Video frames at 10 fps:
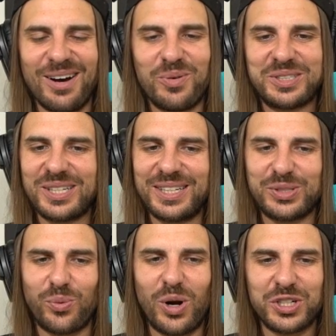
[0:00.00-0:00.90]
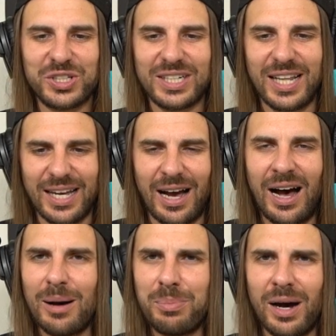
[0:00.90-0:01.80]
Went to this Russian, like,
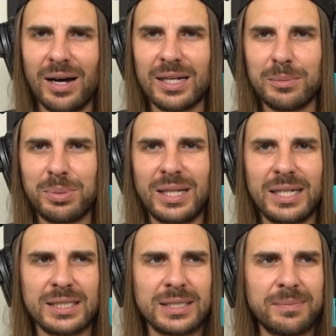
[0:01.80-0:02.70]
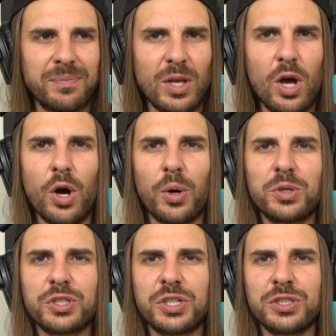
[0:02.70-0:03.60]
Hot Pocket place.
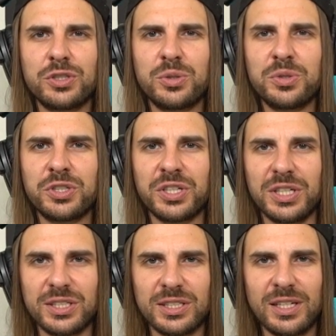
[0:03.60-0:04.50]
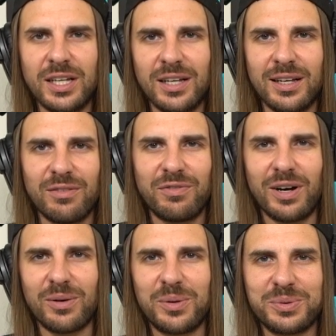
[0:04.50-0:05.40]
Rushki Stushkis.
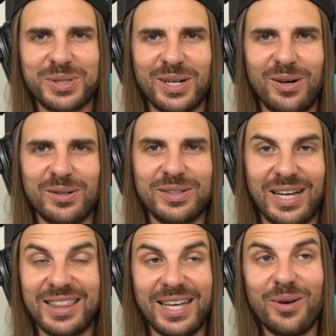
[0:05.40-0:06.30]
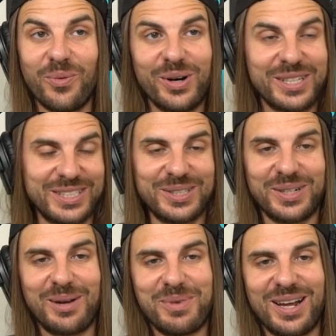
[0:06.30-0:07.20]
Fuck, what was it called? I think it was,
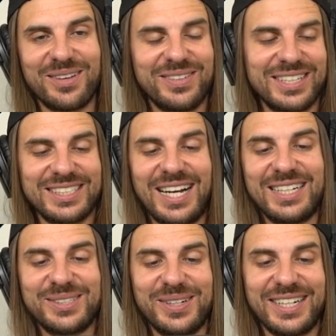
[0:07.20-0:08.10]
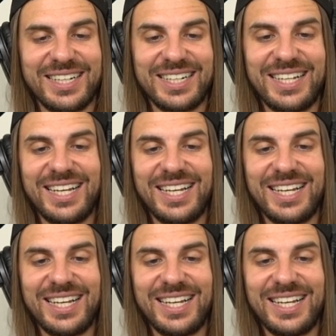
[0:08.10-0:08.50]
dude. I'm not even exaggerating.